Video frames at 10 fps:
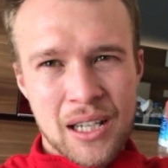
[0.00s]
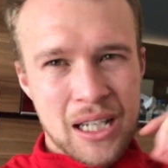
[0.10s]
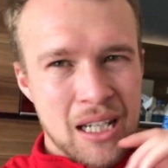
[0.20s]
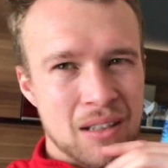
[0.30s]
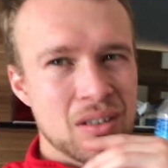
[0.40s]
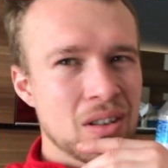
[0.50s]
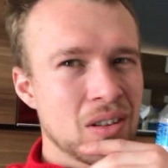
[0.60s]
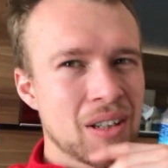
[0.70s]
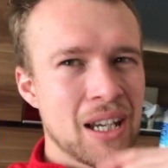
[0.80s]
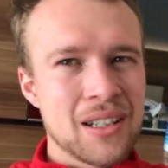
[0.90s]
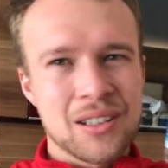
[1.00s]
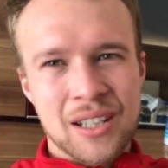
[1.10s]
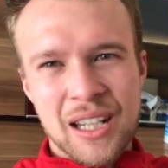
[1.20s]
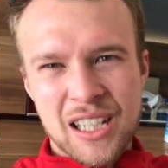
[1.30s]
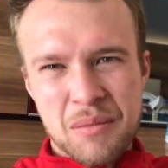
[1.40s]
And so yeah, just
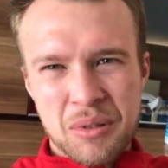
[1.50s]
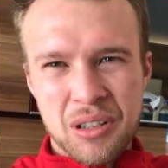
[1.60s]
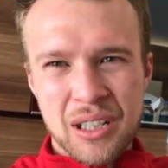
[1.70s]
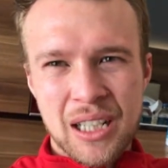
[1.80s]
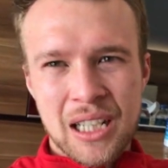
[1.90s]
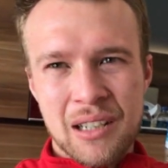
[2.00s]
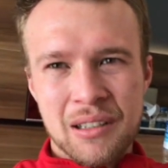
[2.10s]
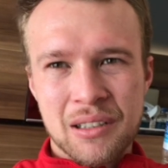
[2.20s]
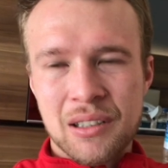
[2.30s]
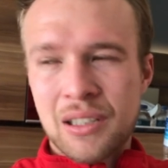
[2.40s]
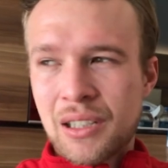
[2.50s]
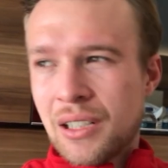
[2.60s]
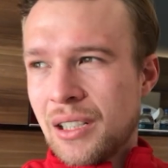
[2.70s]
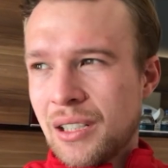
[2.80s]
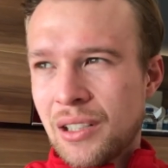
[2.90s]
getting up earlier and
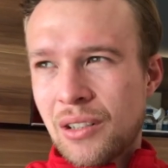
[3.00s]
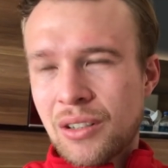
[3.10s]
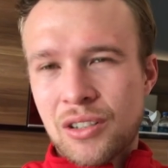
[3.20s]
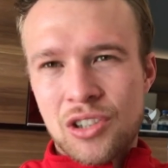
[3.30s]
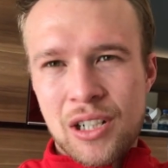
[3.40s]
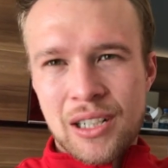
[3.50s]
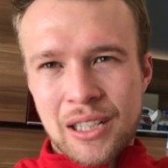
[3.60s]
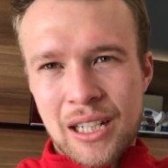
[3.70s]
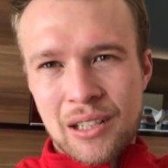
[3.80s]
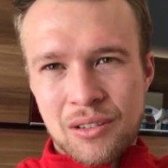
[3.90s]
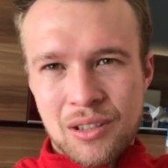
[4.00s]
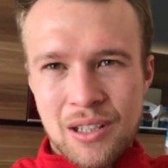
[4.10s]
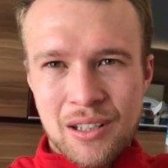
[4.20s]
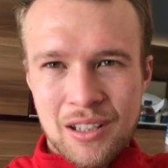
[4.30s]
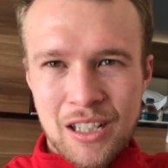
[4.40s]
you know trying to get used to
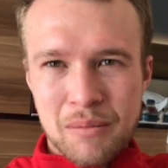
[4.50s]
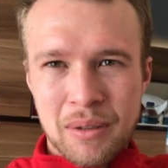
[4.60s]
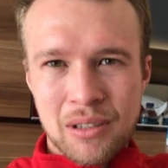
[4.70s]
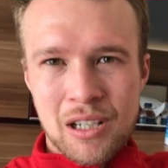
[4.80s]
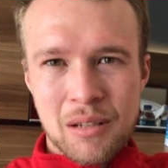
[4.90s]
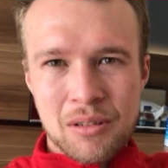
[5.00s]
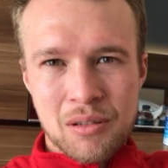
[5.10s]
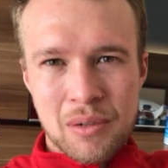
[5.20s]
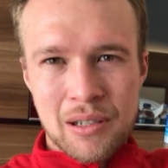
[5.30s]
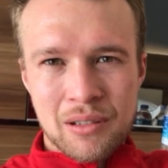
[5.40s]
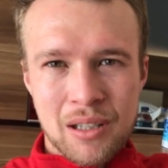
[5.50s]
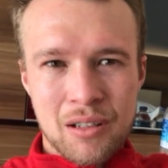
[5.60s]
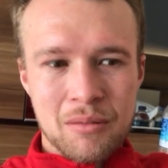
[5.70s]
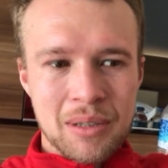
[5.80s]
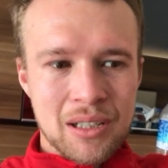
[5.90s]
the sleeping times as well is a
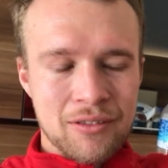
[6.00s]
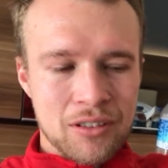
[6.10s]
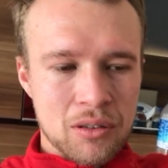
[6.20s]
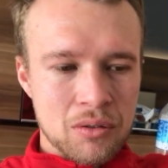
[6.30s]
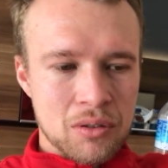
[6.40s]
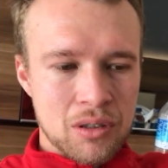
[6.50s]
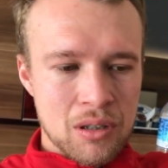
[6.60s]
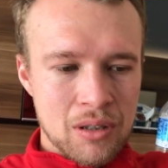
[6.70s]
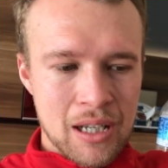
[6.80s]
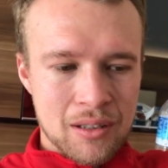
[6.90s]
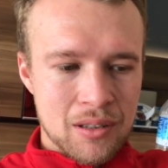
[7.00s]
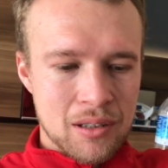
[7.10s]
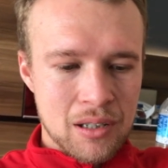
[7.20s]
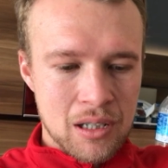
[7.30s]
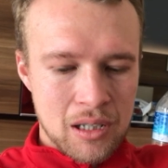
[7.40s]
little bit difficult. So
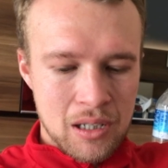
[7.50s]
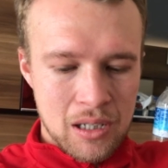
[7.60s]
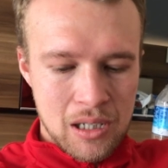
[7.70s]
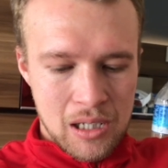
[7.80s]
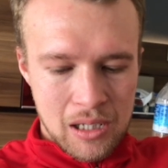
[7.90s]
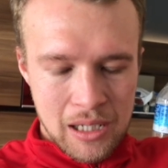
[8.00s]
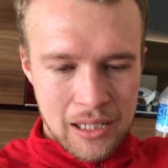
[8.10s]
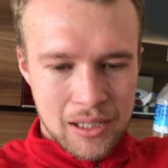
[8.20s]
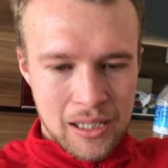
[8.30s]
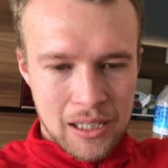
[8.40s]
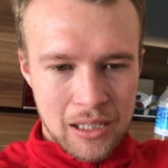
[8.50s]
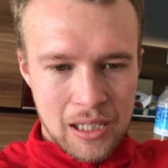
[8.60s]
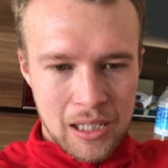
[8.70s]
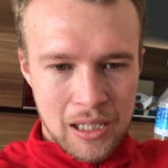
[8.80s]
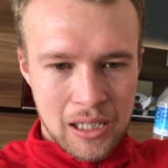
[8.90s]
that's that's it.
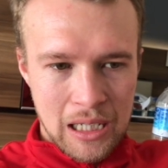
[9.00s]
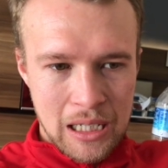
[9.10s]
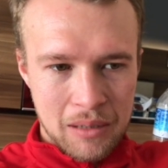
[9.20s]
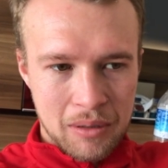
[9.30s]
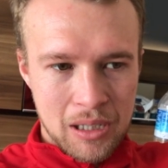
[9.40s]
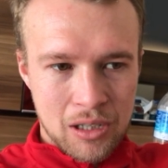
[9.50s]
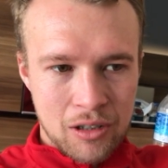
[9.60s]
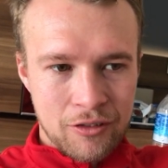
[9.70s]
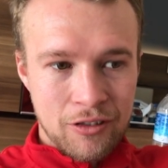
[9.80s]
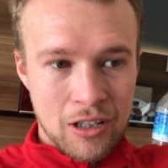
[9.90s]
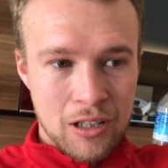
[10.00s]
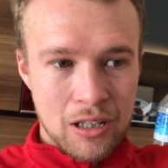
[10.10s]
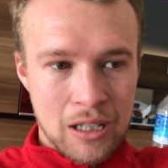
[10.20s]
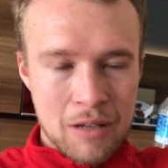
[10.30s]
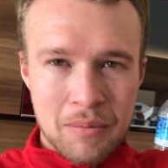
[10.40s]
Uh, I'm gonna go
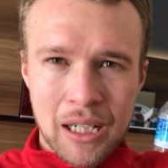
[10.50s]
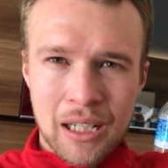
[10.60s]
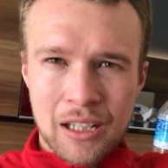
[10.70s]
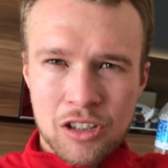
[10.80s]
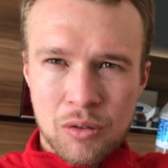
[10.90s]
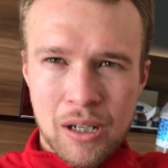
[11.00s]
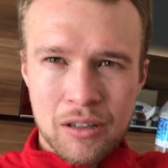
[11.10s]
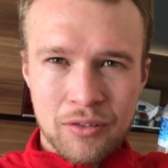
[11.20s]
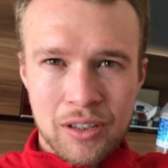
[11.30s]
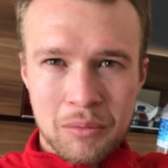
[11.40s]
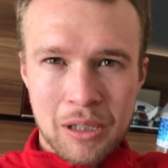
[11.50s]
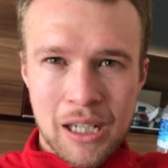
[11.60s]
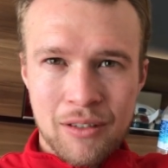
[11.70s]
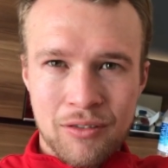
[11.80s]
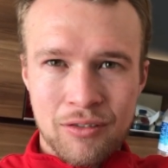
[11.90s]
for a meeting at 12 and then we have